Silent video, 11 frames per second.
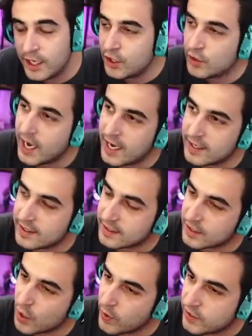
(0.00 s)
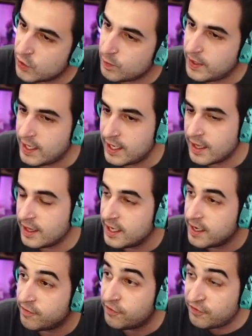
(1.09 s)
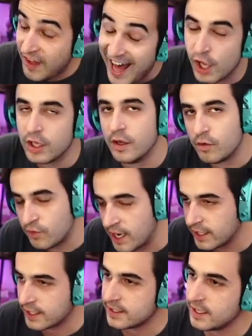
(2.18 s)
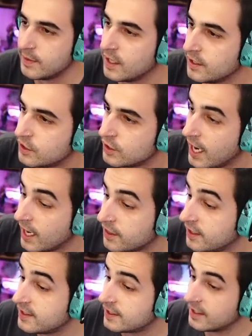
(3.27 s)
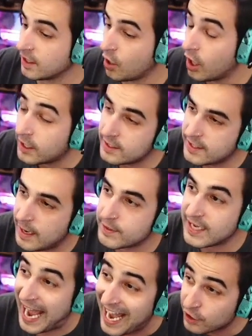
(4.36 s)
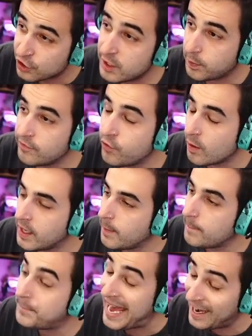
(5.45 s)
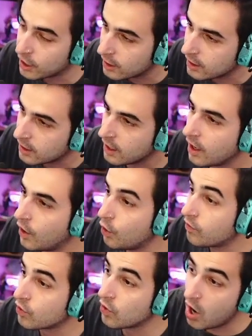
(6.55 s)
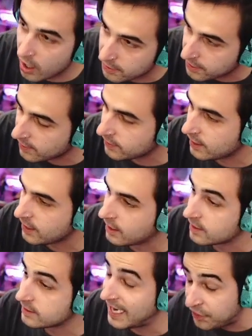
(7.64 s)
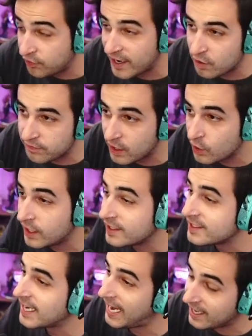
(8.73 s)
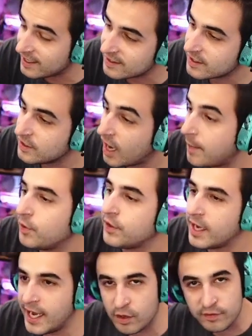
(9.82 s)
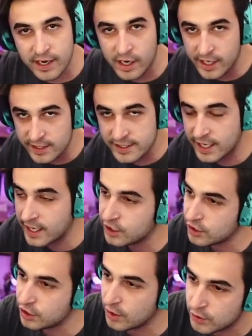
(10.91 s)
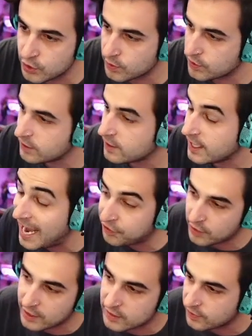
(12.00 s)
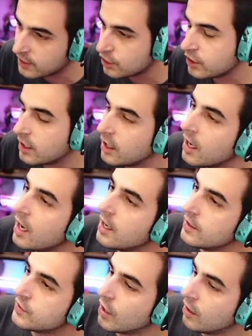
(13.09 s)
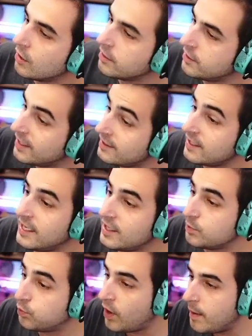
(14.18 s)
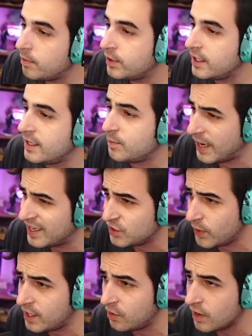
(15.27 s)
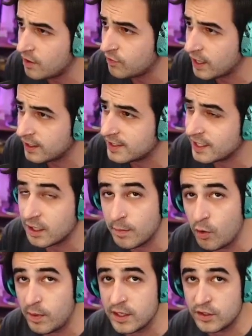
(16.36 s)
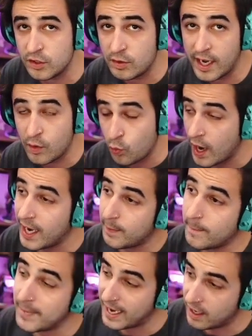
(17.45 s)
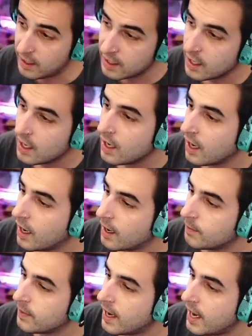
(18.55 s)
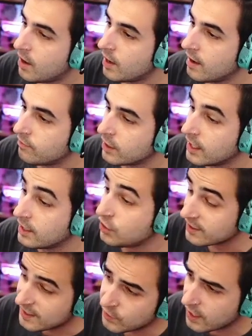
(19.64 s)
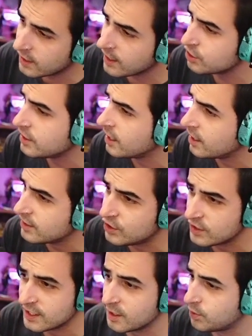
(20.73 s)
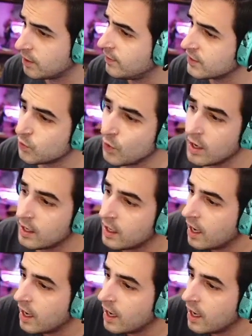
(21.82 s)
you guys is going to be the Fel Relic Demon Hunter deck. This archetype is actually performing better overall than the Death Rattle variants and the Topple the Idol variants, like I just showed you with the Nathria's finisher. So this is probably the best way to run relics at the moment to a wide meta. However, it does have a lot of legendaries, just like the previous one,